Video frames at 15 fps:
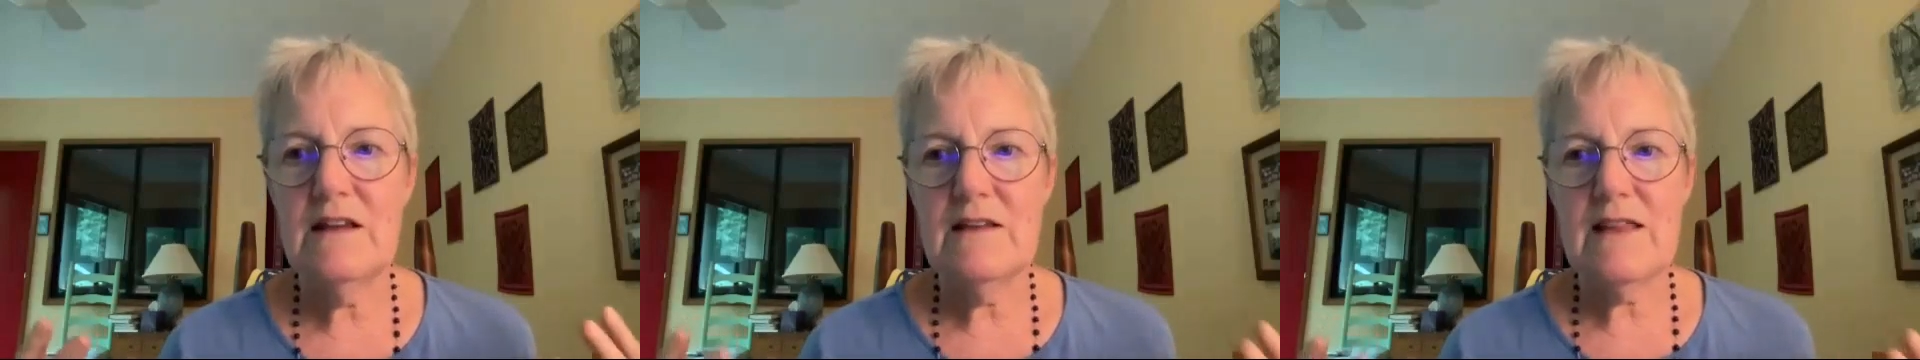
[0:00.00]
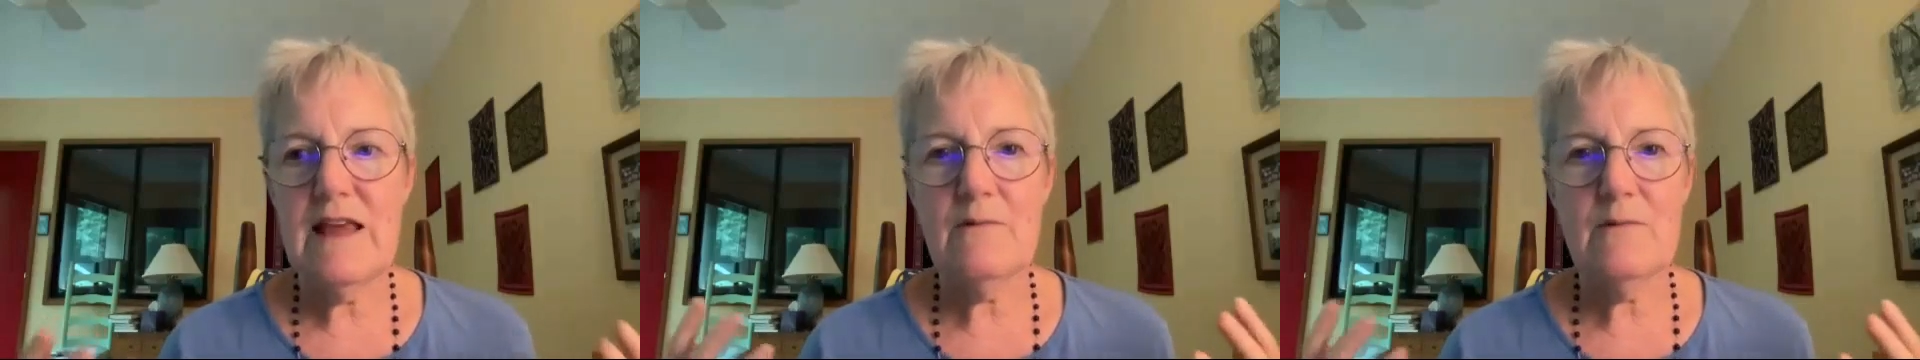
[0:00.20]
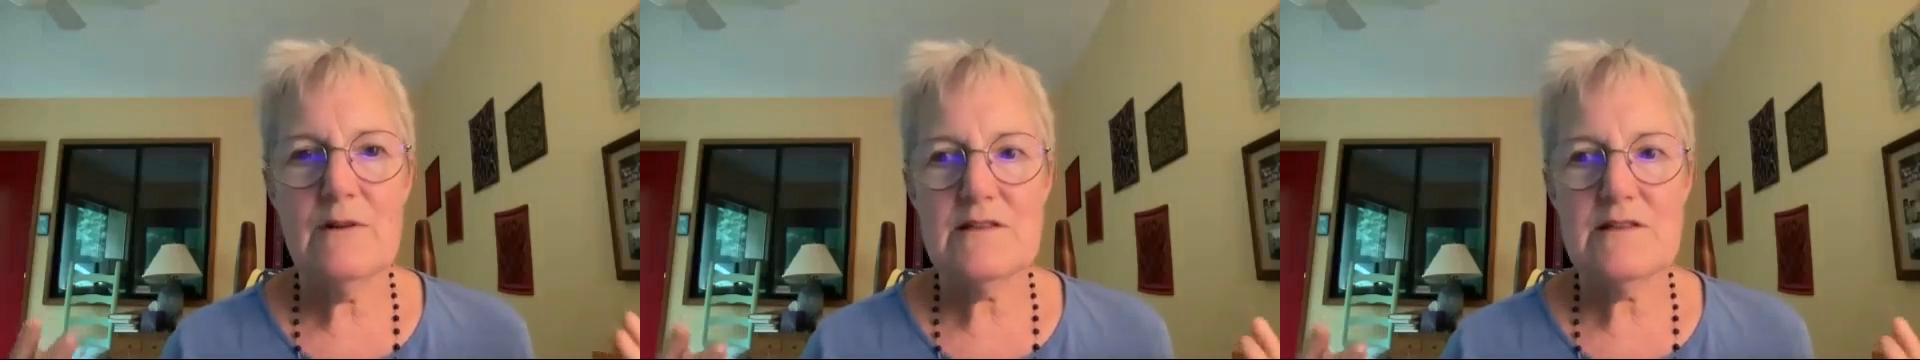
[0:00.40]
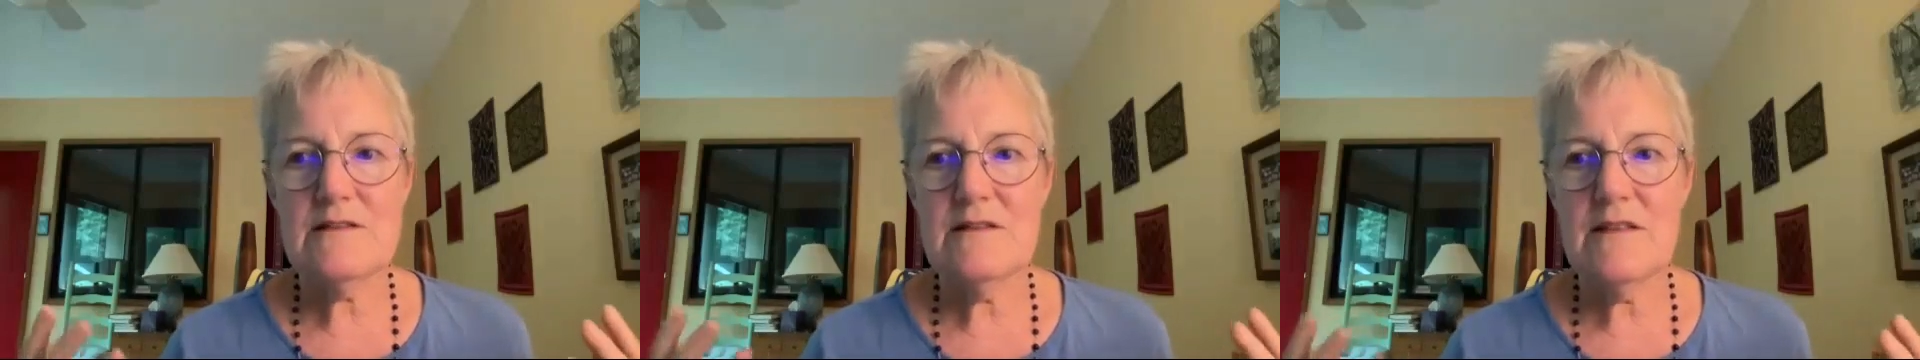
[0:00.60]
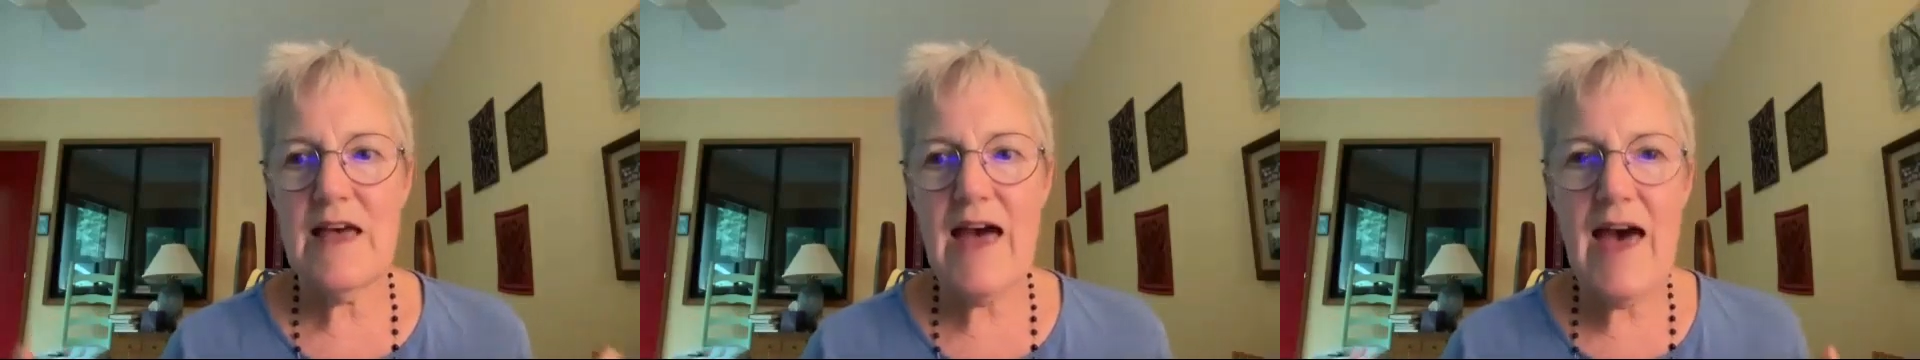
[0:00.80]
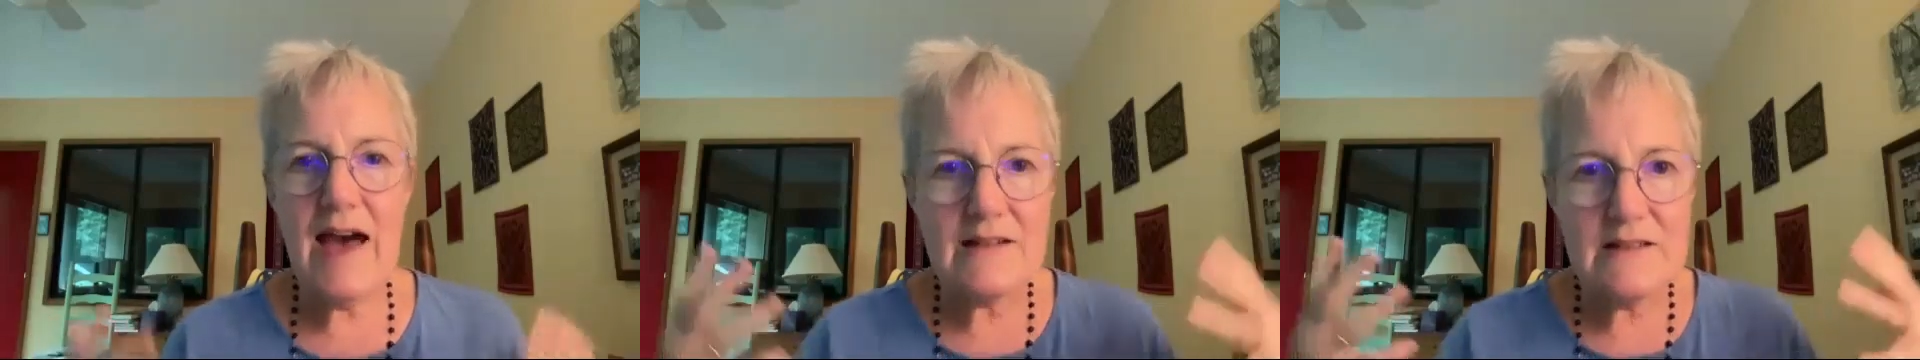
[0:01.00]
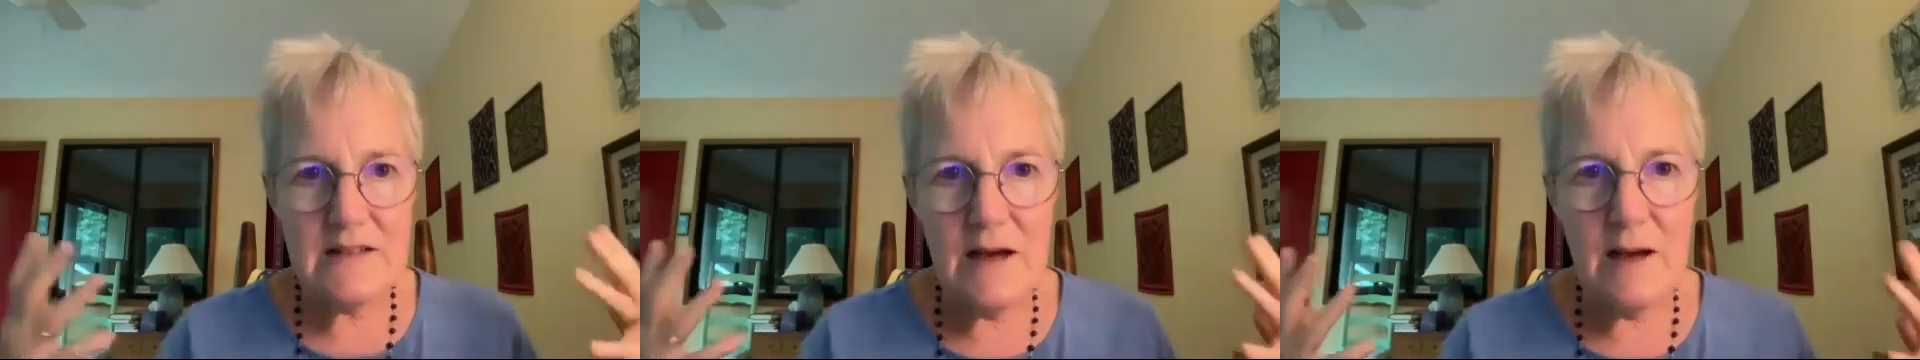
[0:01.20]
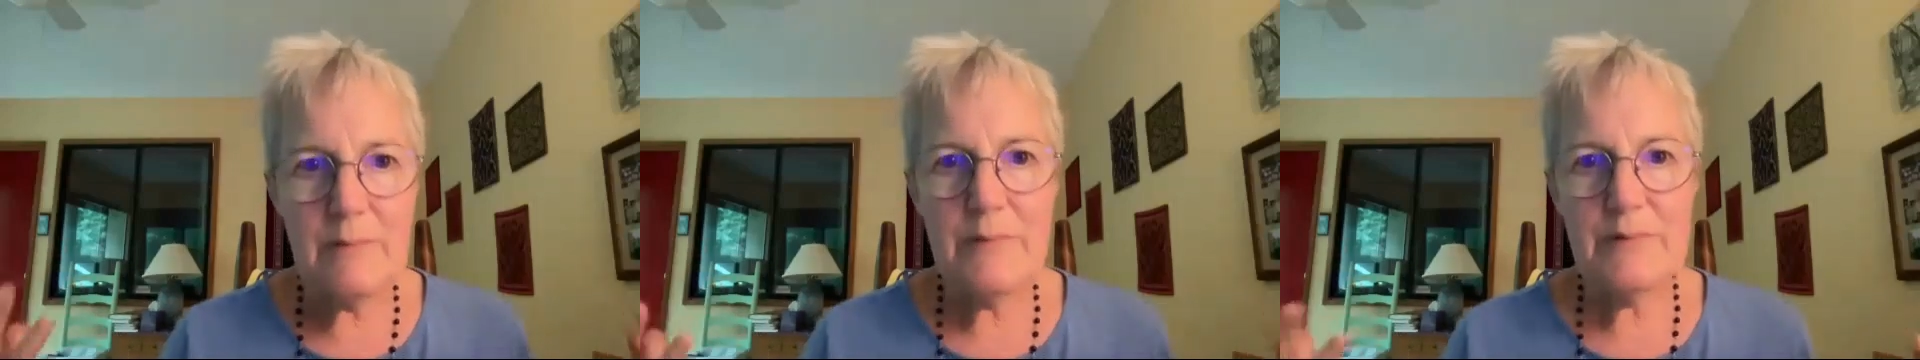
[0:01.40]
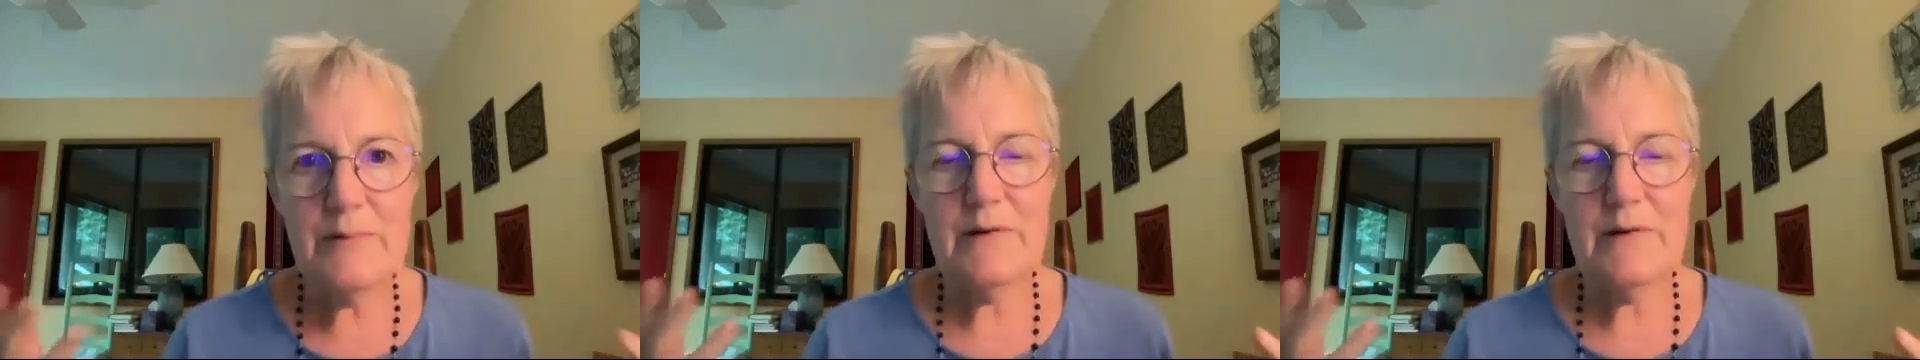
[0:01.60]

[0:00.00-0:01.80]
the ACT UP